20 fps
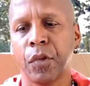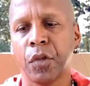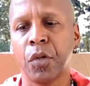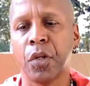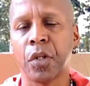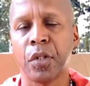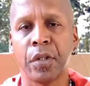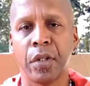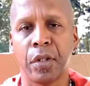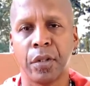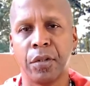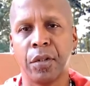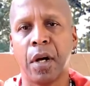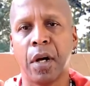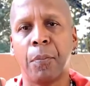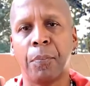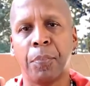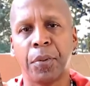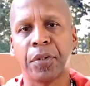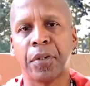You can,
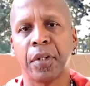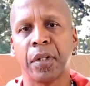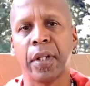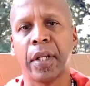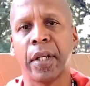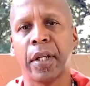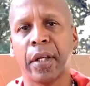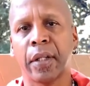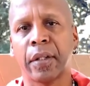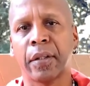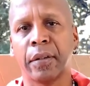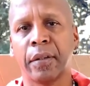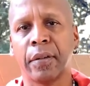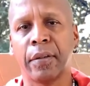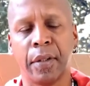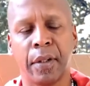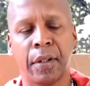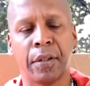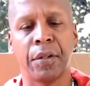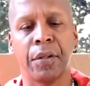I'll put the link at,
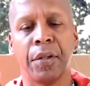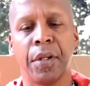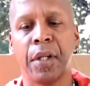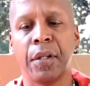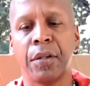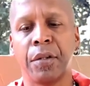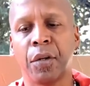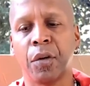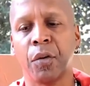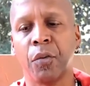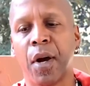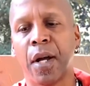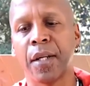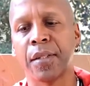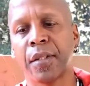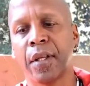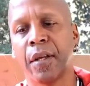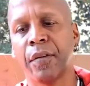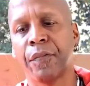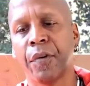underneath. You can
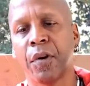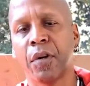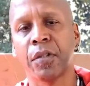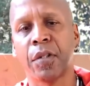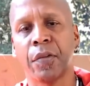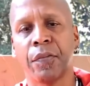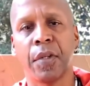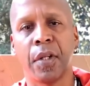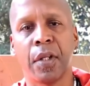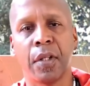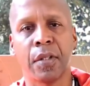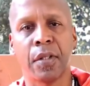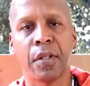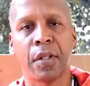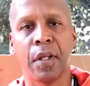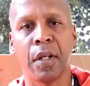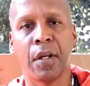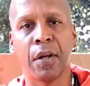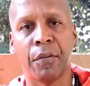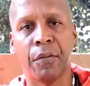watch that first if you didn't
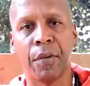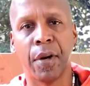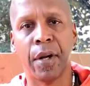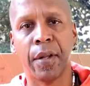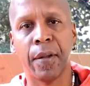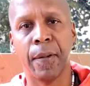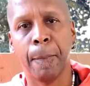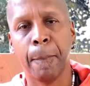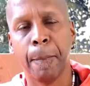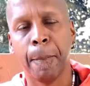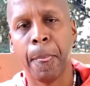see it already.